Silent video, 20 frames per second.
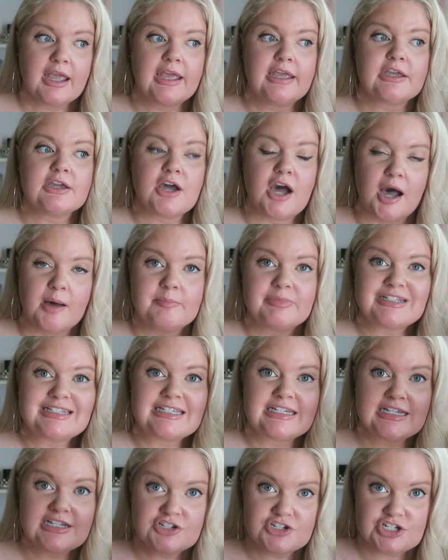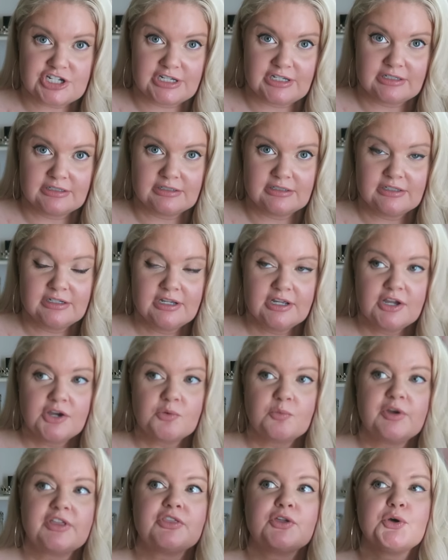a competition
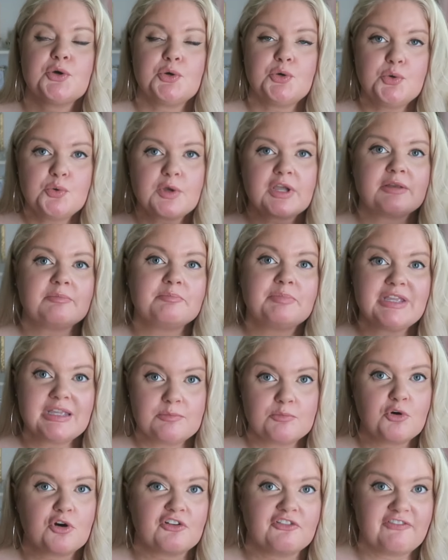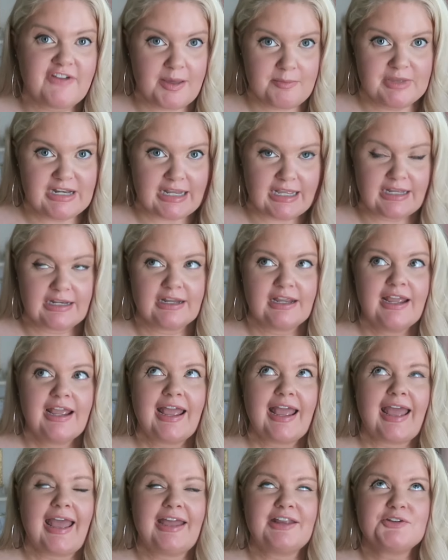with who can be more feminine.
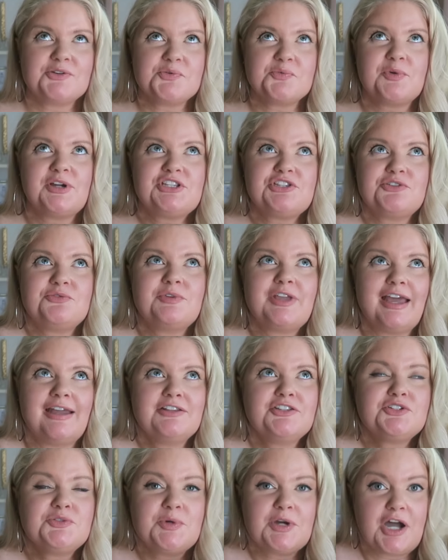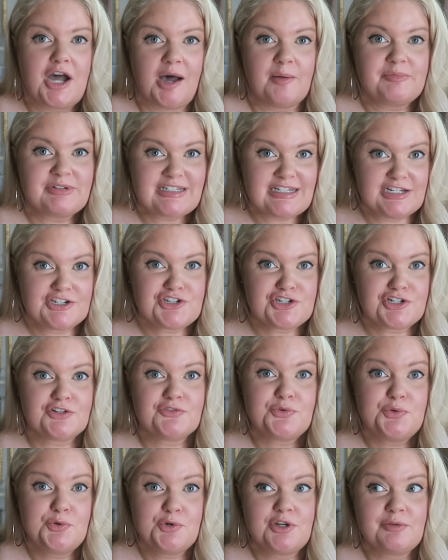And when you get into a competition of
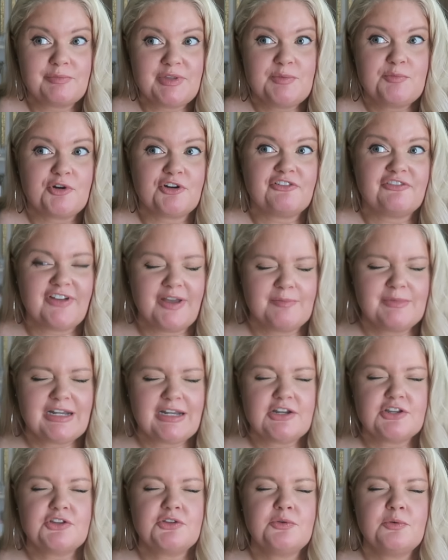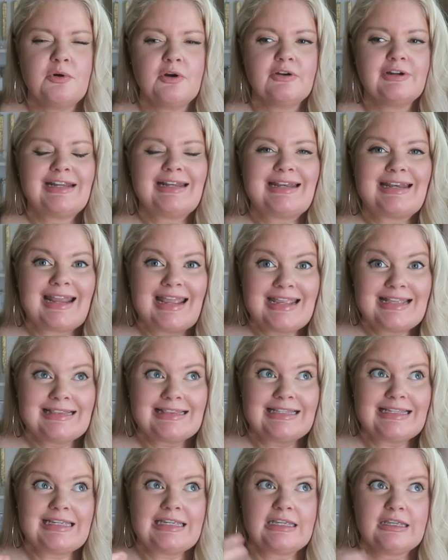who can be more feminine, you are
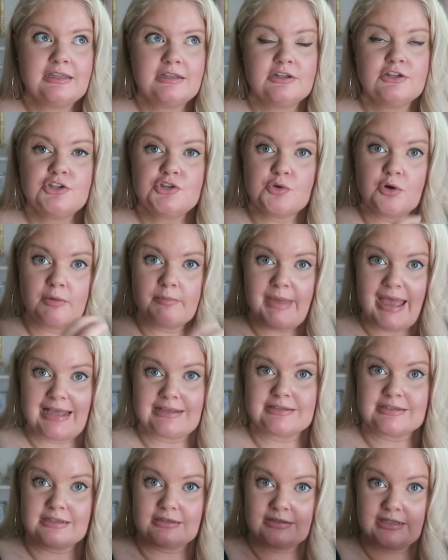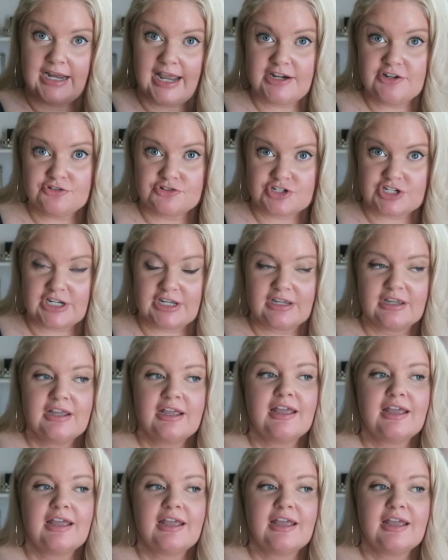innately in your masculine energy.